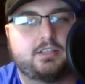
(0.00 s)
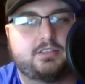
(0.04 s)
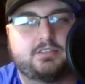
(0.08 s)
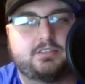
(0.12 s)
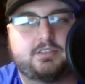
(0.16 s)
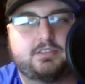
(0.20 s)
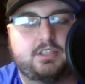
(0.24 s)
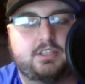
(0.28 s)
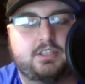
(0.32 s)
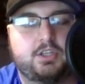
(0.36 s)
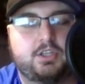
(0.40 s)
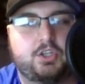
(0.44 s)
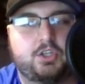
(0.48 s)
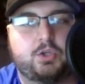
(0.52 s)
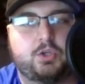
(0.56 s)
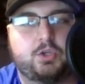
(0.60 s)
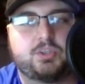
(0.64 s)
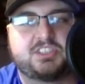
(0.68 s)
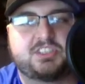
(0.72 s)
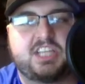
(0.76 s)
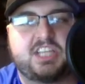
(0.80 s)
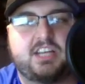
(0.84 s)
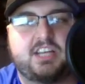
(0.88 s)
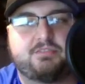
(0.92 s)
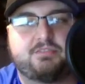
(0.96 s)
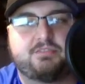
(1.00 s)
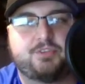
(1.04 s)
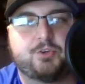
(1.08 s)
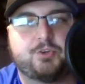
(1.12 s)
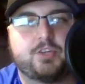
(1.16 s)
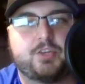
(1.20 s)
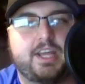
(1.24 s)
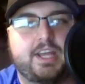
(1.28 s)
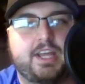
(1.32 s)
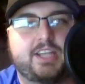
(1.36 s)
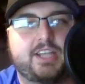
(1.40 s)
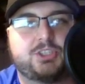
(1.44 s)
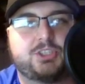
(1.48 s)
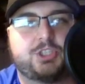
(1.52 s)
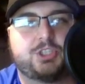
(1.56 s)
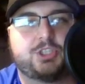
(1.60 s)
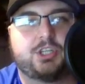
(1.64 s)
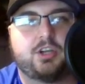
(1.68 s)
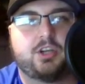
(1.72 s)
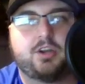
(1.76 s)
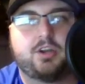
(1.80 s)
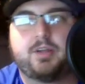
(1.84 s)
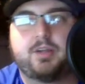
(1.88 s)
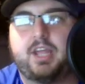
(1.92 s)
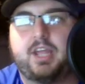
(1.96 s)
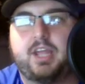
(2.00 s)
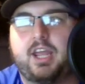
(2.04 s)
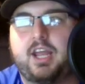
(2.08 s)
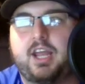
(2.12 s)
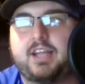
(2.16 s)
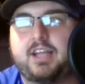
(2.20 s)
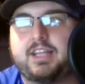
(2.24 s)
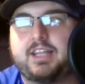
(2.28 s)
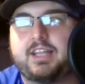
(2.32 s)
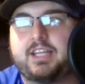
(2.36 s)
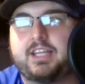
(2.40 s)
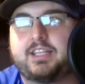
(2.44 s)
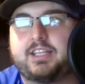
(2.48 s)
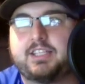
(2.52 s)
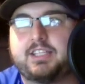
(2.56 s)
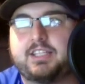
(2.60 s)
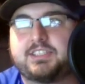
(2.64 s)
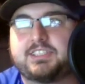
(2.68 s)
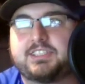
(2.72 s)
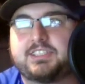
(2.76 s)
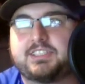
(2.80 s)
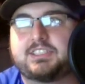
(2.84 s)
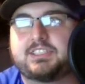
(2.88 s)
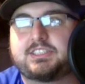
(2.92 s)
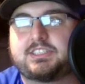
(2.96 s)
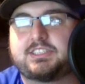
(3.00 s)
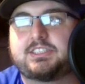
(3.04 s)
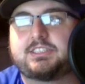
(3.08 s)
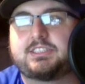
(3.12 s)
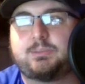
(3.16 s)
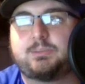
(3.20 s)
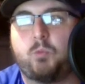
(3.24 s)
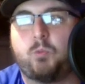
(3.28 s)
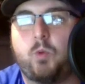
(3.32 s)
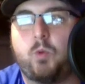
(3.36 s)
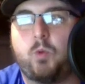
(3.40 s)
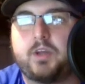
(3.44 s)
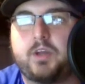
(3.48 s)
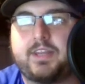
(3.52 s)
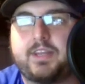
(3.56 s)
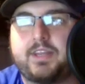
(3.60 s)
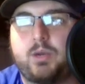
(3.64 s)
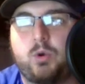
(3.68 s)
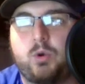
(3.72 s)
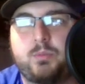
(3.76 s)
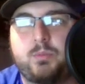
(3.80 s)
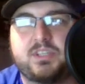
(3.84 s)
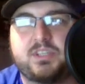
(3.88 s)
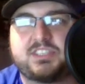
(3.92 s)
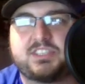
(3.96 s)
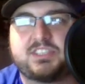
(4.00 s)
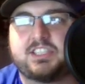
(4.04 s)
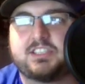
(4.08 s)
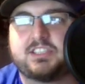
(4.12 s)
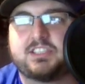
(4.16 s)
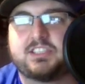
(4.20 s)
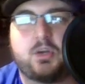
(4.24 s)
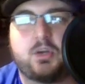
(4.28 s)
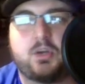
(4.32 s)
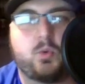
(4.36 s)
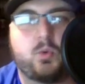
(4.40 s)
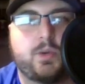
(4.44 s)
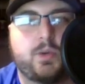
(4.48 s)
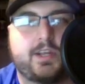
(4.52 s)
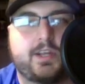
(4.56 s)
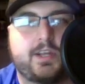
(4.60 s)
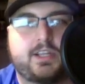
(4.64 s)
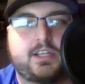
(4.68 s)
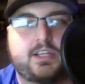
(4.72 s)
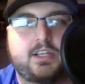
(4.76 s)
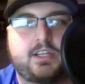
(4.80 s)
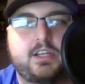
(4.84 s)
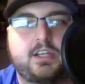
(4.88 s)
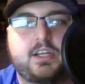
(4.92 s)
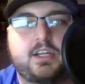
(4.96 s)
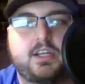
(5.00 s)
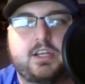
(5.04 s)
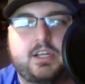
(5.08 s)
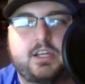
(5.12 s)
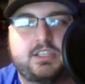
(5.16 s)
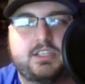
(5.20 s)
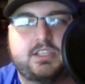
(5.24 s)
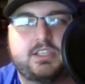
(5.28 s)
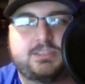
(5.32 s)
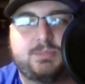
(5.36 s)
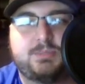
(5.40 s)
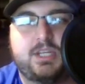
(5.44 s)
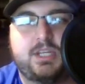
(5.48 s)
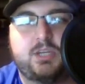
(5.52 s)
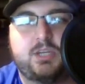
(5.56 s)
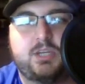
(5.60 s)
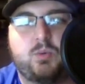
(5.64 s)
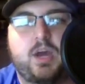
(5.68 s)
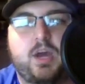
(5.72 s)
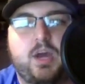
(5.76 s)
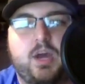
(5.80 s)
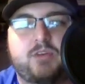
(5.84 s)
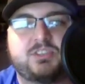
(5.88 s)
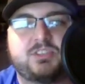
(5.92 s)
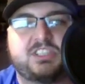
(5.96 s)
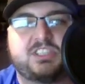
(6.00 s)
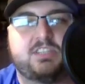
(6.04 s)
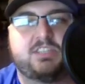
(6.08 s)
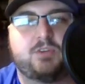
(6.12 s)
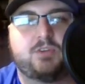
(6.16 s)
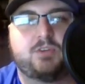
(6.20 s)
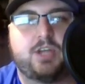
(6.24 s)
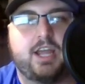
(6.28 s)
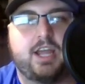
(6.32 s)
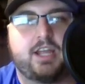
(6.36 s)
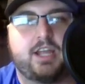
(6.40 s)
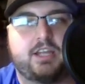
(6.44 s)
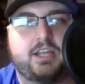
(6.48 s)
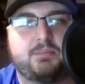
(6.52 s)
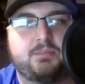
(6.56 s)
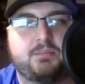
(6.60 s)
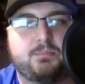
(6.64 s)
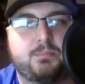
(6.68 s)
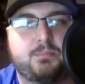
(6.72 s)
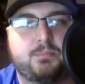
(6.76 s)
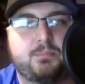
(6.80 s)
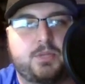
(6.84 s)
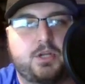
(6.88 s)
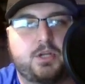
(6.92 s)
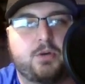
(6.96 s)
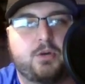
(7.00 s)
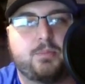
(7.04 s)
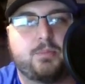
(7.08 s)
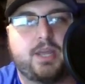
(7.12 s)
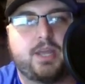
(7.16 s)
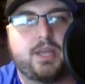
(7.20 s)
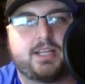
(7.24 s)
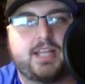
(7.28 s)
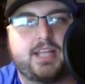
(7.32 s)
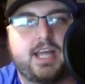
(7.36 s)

he couldn't stay on the field last year. And I think this is what they were missing: a quick, speedy wide receiver that can make